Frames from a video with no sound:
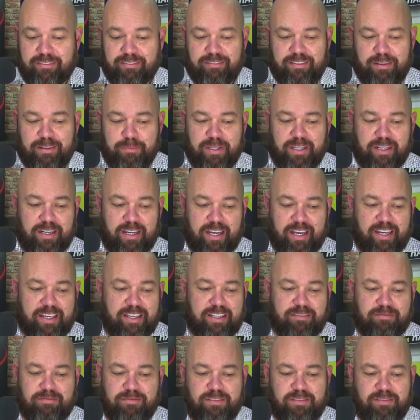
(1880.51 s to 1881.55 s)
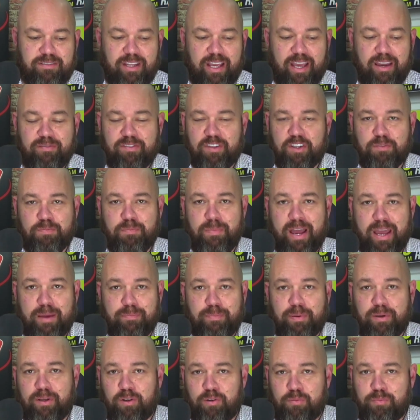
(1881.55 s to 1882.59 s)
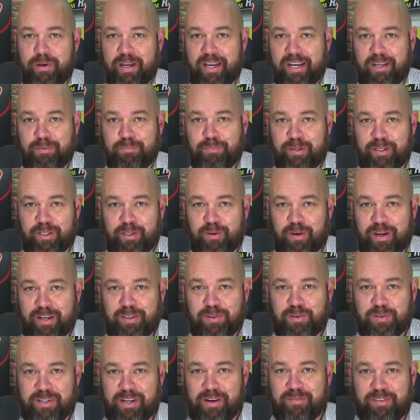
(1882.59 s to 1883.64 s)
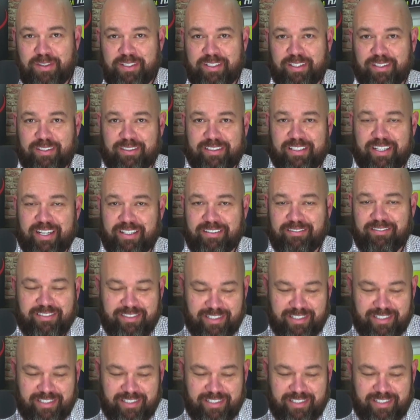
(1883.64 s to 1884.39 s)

I mean, I have this My Pillow body pillow I use every single night.